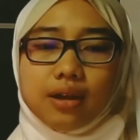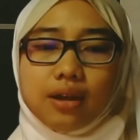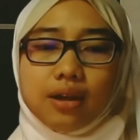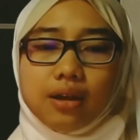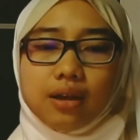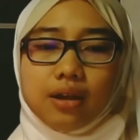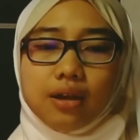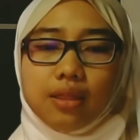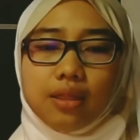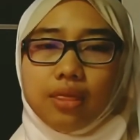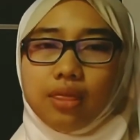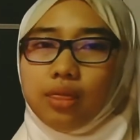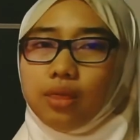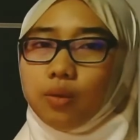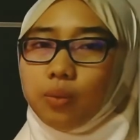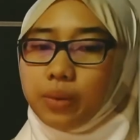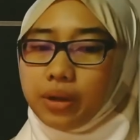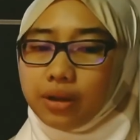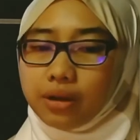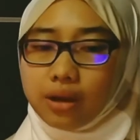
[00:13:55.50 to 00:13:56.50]
No matter
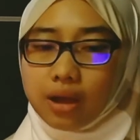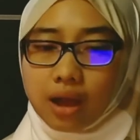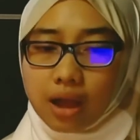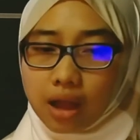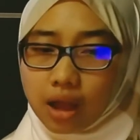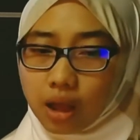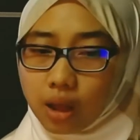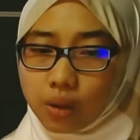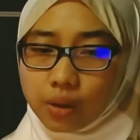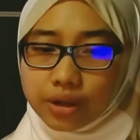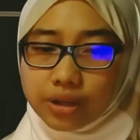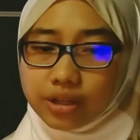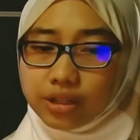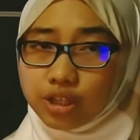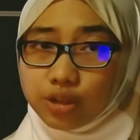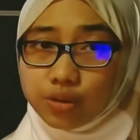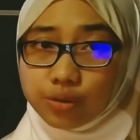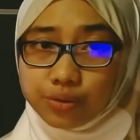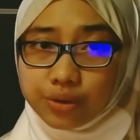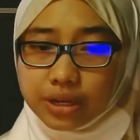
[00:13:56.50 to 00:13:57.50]
how accurate
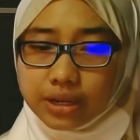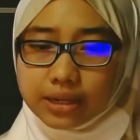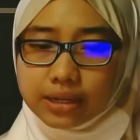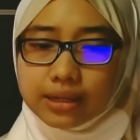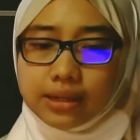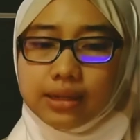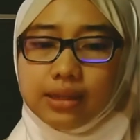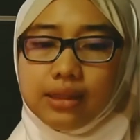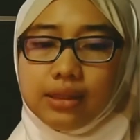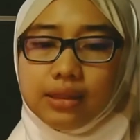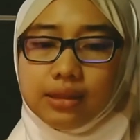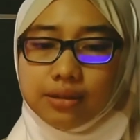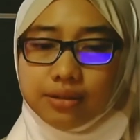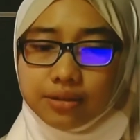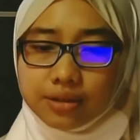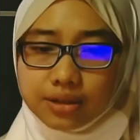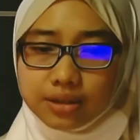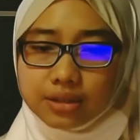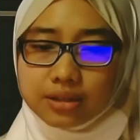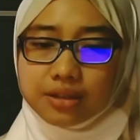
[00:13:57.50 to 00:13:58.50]
a learner's
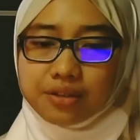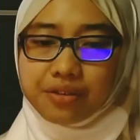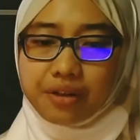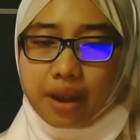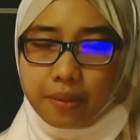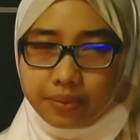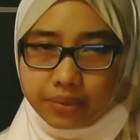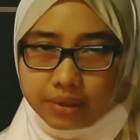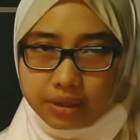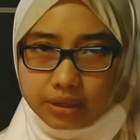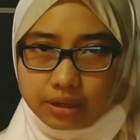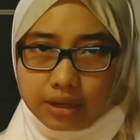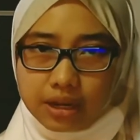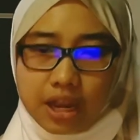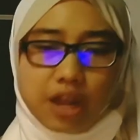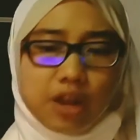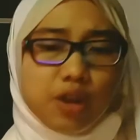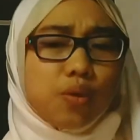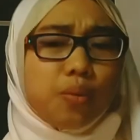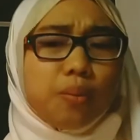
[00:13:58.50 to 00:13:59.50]
grammar and no
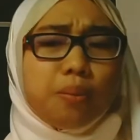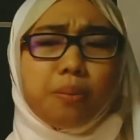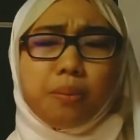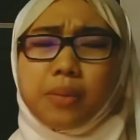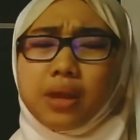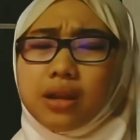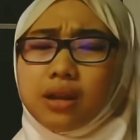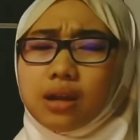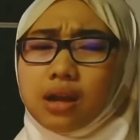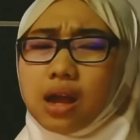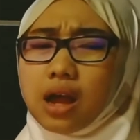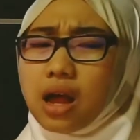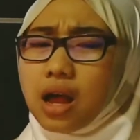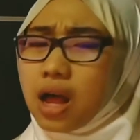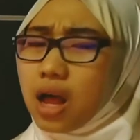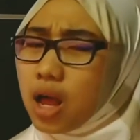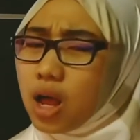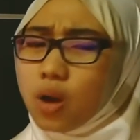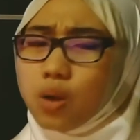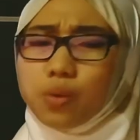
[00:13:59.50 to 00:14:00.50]
matter how
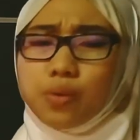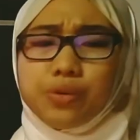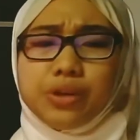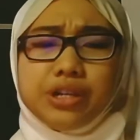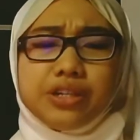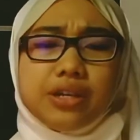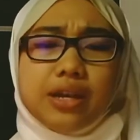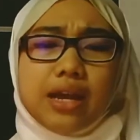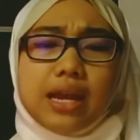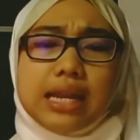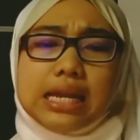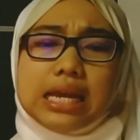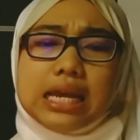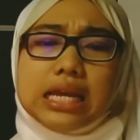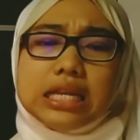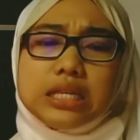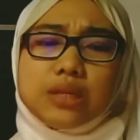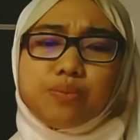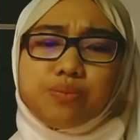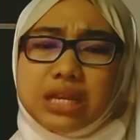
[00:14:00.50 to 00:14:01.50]
rich and
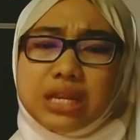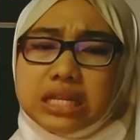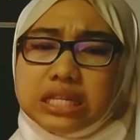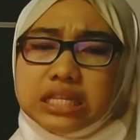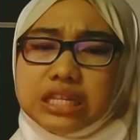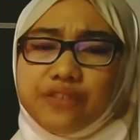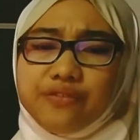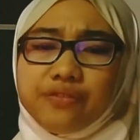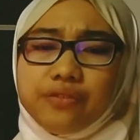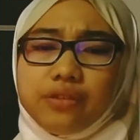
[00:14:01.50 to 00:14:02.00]
expressive their